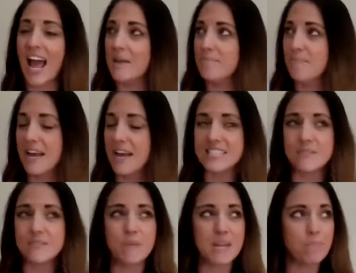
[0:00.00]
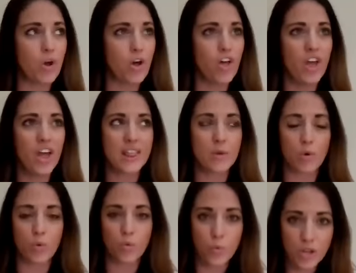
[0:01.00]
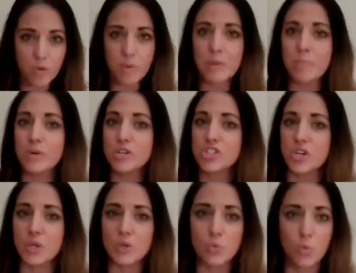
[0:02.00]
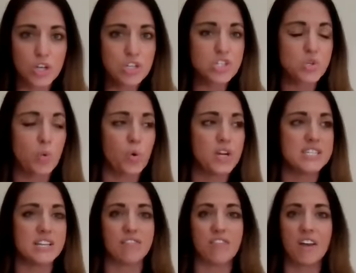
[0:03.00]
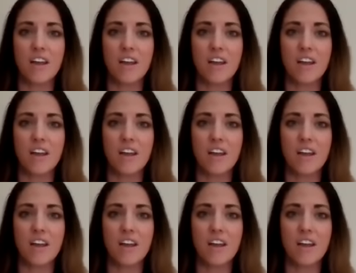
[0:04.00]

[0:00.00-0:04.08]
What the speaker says: I met some people. There were real people sharing real stories of